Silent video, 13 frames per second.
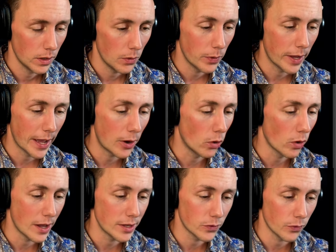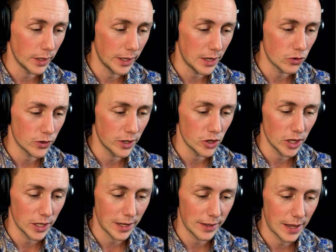We can get all kinds of really interesting
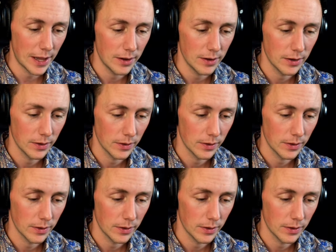shit like that.